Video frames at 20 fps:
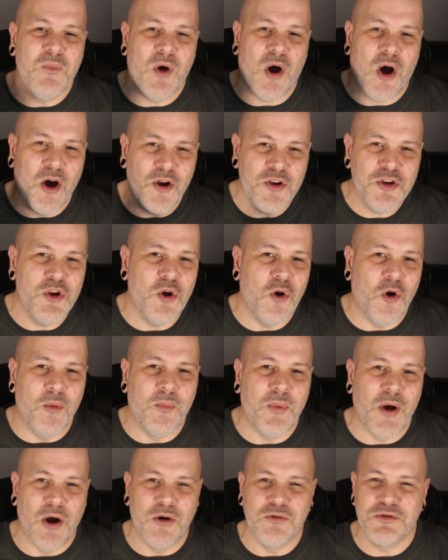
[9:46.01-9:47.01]
on your
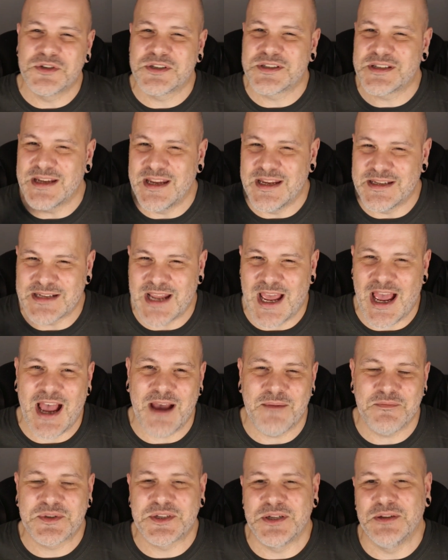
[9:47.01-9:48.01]
post is
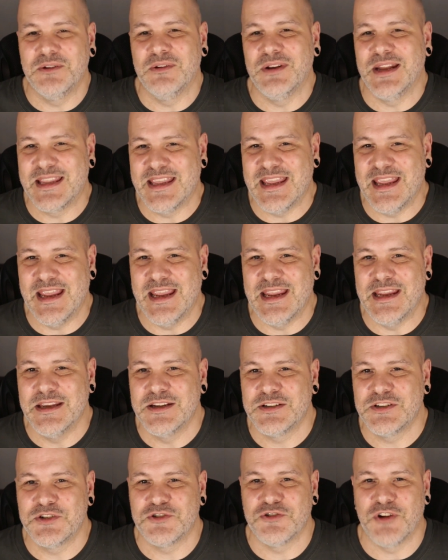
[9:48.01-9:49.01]
absolutely key
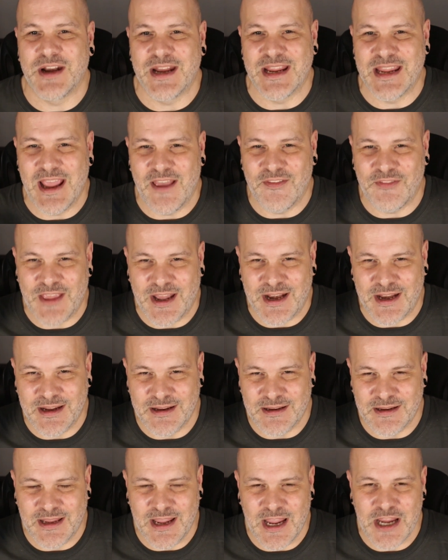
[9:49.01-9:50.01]
to trying to get that
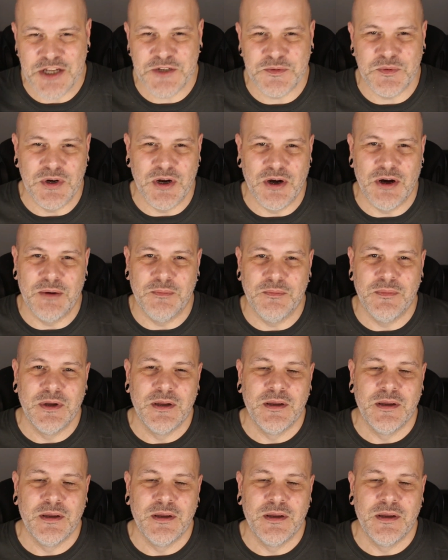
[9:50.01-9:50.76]
engagement up.